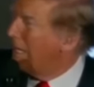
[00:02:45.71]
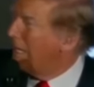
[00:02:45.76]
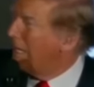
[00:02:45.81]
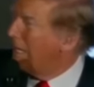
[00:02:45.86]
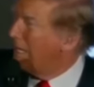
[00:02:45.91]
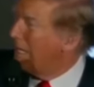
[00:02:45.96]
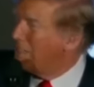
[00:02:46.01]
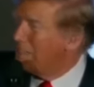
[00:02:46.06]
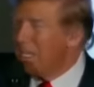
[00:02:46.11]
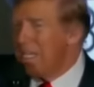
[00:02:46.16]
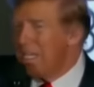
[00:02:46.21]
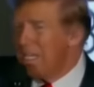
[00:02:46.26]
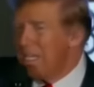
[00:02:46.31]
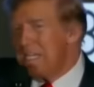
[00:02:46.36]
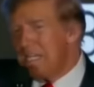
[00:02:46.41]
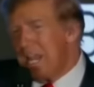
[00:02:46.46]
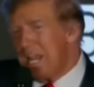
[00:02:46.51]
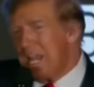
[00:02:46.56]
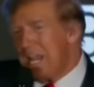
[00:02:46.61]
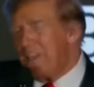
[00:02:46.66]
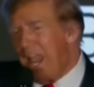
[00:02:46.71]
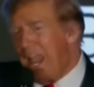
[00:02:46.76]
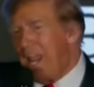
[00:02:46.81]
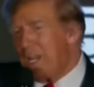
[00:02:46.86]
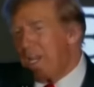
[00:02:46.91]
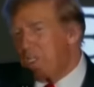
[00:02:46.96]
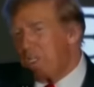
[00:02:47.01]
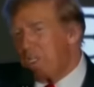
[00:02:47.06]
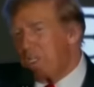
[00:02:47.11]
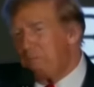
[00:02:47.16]
against. And they
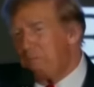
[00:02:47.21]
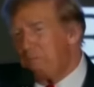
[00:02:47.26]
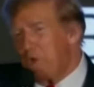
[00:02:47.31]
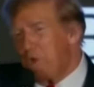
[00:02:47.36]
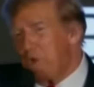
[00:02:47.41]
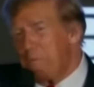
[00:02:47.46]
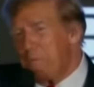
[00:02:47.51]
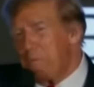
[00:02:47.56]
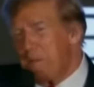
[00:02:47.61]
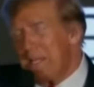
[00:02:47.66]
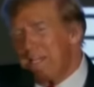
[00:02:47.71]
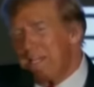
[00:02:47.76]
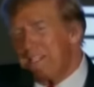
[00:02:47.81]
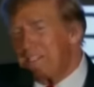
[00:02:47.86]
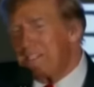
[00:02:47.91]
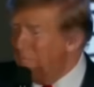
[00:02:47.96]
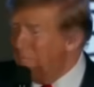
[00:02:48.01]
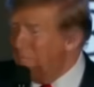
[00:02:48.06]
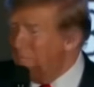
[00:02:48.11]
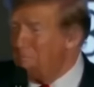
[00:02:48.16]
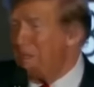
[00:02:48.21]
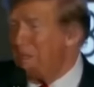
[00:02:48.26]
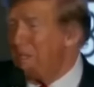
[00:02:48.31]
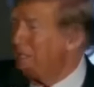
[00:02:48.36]
actually viewed me as I'm being